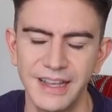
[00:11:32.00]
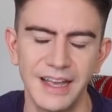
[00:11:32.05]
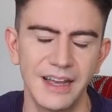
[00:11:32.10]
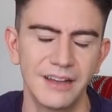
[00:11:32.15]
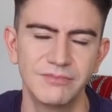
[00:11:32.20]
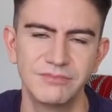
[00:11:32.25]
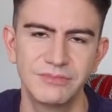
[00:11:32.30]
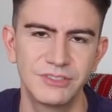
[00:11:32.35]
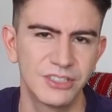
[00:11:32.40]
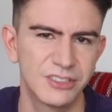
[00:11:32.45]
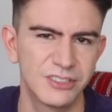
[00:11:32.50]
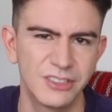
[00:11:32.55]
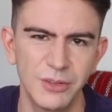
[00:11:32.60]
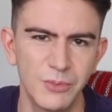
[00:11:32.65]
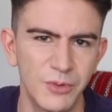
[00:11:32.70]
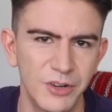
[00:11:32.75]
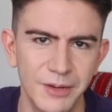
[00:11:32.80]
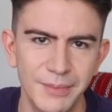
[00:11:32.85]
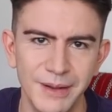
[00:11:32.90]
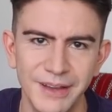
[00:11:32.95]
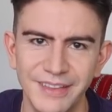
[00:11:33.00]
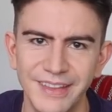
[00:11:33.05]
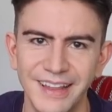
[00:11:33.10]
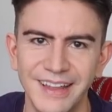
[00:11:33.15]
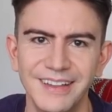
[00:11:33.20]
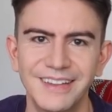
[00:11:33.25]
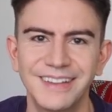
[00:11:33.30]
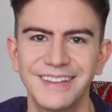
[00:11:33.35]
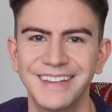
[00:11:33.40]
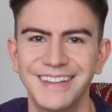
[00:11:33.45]
yeah, just don't worry about
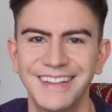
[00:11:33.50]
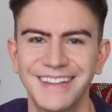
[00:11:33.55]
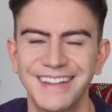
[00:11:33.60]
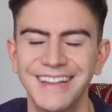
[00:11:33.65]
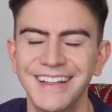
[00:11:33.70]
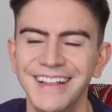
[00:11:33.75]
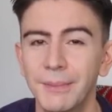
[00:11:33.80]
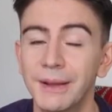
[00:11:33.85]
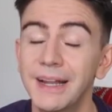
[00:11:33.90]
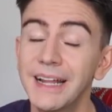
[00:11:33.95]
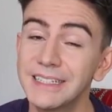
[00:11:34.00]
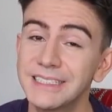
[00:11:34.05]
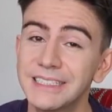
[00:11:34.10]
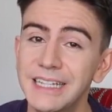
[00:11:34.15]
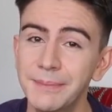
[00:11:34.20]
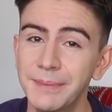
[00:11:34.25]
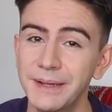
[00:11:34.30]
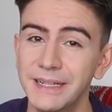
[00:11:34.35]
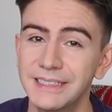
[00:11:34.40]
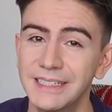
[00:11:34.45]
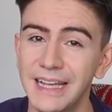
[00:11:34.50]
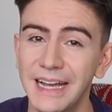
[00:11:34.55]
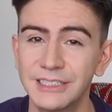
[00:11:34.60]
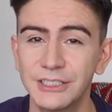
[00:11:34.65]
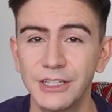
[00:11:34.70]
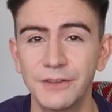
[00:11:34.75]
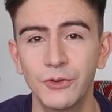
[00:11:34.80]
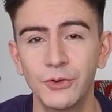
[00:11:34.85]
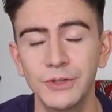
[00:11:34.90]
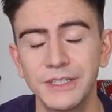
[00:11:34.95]
that. My next tip is,
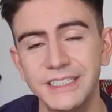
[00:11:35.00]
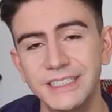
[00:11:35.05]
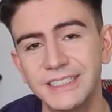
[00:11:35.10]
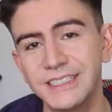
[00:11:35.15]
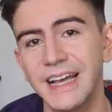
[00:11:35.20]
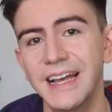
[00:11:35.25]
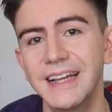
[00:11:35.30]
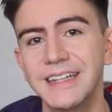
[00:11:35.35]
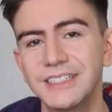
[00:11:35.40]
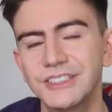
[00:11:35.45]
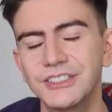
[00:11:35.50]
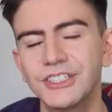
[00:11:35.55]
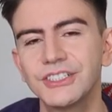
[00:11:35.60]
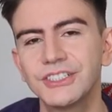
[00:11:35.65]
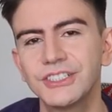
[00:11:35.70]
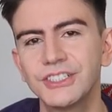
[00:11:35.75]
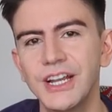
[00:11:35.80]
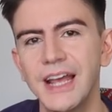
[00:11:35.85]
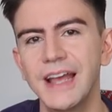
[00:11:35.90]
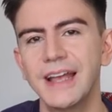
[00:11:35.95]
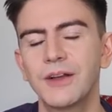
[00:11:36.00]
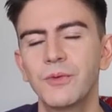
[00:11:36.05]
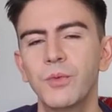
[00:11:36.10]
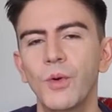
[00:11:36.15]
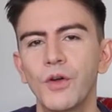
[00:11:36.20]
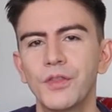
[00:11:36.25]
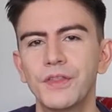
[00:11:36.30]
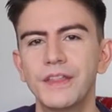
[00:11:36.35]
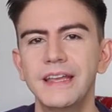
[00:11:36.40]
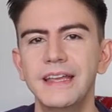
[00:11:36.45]
as I've already said, just check
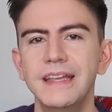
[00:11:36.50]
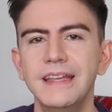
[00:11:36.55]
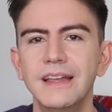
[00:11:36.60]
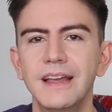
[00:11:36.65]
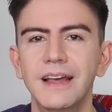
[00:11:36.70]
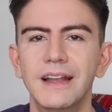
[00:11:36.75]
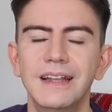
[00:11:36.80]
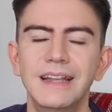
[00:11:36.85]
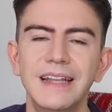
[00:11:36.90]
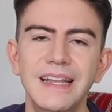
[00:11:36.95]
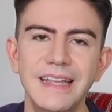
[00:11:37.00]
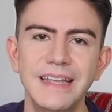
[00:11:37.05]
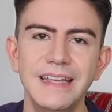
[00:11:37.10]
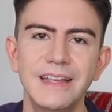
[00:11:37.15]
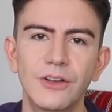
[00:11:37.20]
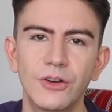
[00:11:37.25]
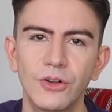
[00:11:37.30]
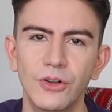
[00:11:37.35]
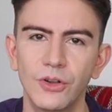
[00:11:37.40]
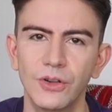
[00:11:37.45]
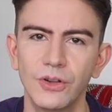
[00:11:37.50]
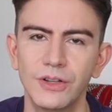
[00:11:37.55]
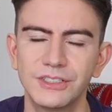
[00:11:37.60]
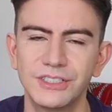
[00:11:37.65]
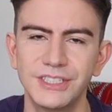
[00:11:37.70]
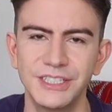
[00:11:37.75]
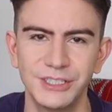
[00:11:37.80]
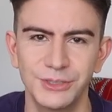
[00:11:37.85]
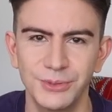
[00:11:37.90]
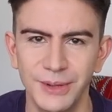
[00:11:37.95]
what the legal
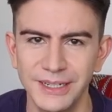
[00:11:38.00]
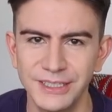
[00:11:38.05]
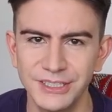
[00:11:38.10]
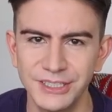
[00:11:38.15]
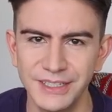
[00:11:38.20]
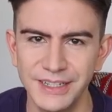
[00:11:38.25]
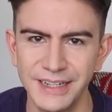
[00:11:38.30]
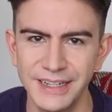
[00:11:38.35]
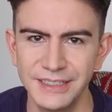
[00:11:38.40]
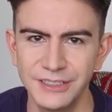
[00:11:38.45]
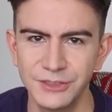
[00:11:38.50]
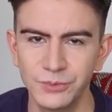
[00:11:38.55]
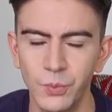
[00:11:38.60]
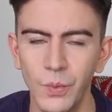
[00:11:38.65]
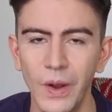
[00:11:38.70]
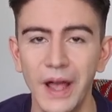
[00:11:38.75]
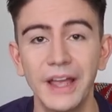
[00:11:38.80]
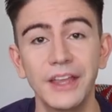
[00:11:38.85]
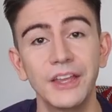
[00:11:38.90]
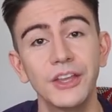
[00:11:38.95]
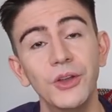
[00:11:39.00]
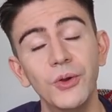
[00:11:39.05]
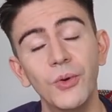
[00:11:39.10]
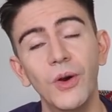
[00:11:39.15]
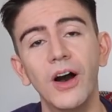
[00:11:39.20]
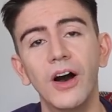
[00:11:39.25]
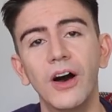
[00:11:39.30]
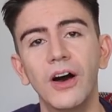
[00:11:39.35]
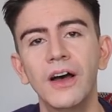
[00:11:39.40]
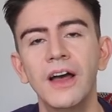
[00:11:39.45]
situation is where you
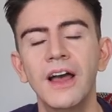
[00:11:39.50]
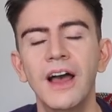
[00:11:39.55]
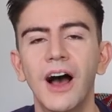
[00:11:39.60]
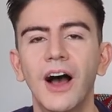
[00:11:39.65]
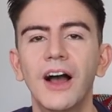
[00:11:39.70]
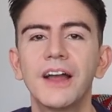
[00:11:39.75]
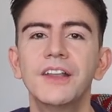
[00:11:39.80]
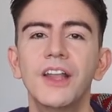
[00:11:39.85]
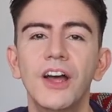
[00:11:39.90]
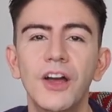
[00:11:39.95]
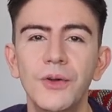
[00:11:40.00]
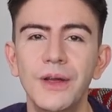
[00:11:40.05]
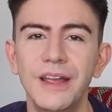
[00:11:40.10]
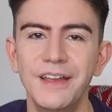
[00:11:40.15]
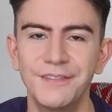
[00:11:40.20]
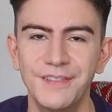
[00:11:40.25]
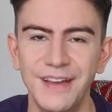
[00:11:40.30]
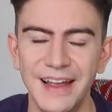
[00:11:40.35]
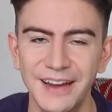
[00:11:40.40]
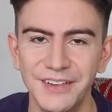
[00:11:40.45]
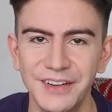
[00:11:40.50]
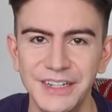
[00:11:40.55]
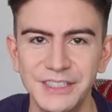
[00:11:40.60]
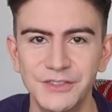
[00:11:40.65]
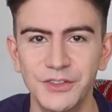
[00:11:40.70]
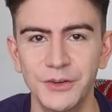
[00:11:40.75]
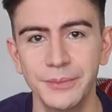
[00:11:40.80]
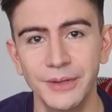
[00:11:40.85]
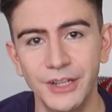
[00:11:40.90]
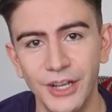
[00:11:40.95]
are. I know it varies
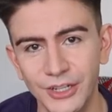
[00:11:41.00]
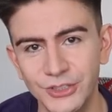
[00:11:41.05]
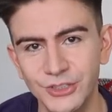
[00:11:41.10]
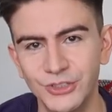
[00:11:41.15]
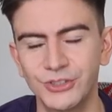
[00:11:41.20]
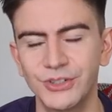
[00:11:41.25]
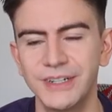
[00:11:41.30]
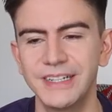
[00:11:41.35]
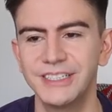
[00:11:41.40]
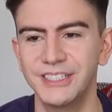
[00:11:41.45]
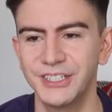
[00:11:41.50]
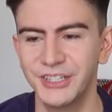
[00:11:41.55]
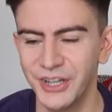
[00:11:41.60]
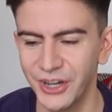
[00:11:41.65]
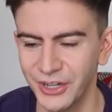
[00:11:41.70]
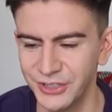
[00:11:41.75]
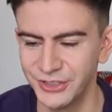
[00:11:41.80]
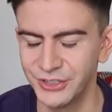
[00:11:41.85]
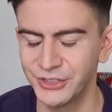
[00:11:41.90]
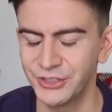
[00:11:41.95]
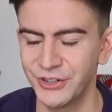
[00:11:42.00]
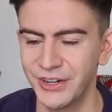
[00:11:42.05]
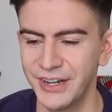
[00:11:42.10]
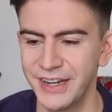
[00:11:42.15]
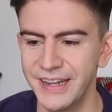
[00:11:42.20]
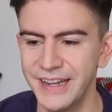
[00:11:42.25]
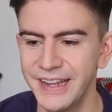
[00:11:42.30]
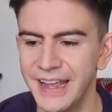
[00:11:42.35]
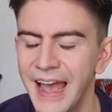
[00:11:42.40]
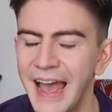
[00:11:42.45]
from country to
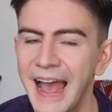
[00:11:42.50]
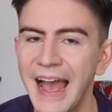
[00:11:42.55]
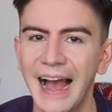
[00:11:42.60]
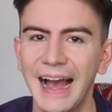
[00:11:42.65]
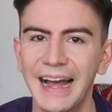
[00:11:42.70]
country.